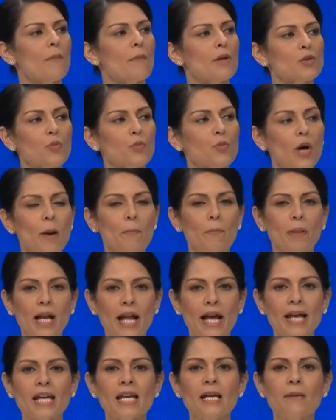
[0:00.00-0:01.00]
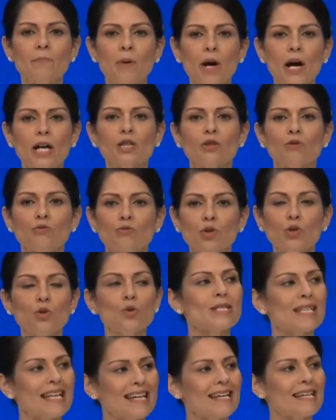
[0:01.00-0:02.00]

but where playing by the rules